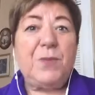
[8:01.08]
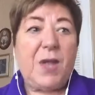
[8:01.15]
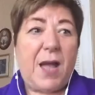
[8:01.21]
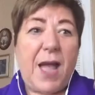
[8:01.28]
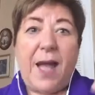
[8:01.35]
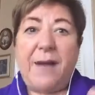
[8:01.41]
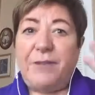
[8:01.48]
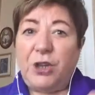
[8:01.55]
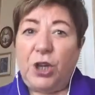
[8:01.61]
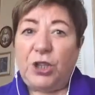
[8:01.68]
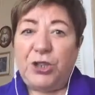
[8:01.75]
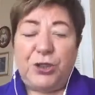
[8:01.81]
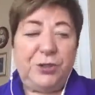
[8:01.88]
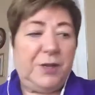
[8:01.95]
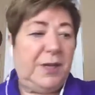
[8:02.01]
have an
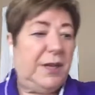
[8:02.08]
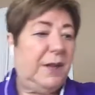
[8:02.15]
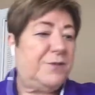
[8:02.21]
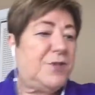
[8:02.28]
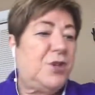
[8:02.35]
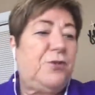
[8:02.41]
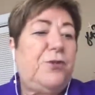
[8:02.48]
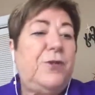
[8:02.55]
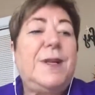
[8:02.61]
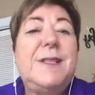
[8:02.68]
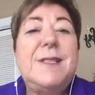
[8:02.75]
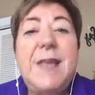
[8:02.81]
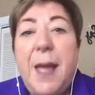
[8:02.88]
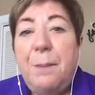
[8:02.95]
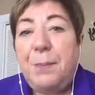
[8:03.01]
alternative. So for
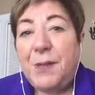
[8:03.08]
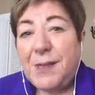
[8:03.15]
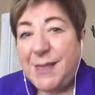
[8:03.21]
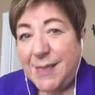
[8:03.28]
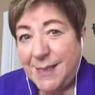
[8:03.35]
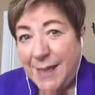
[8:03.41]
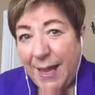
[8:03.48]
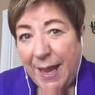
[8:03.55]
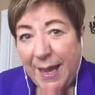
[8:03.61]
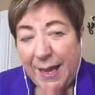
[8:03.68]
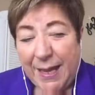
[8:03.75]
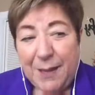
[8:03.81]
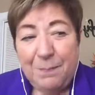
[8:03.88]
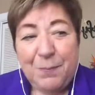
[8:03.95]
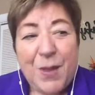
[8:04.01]
example,
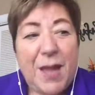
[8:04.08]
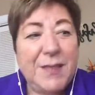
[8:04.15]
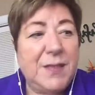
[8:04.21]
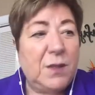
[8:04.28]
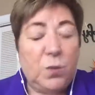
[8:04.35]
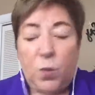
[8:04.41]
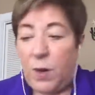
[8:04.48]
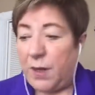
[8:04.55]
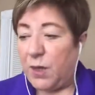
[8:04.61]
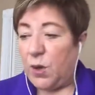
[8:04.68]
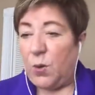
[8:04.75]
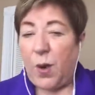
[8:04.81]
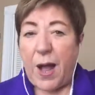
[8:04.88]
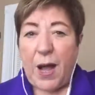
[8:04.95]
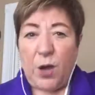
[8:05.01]
today I didn't want to
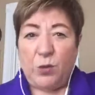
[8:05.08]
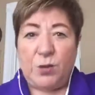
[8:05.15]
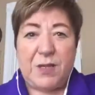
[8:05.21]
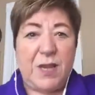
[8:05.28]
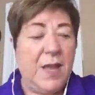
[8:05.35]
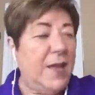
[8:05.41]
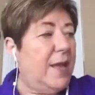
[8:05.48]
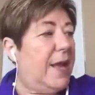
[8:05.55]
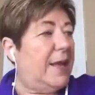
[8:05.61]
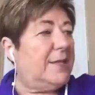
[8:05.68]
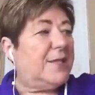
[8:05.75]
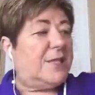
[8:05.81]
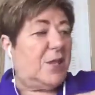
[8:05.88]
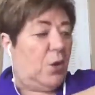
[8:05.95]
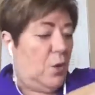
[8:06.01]
go out.
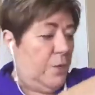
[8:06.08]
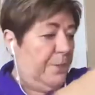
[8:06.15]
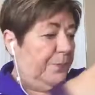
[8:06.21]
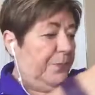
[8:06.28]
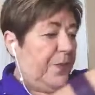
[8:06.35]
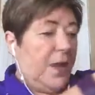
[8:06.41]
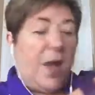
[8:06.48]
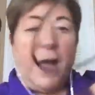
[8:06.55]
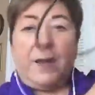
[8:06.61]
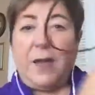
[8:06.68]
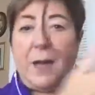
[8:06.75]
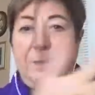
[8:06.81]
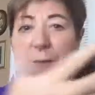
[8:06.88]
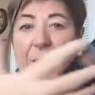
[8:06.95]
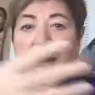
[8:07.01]
And so I
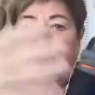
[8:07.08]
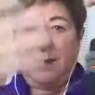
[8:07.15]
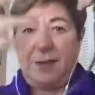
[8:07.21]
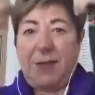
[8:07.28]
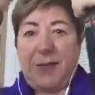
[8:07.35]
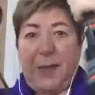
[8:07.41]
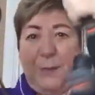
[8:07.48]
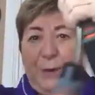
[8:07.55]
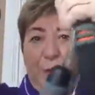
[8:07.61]
got my skipping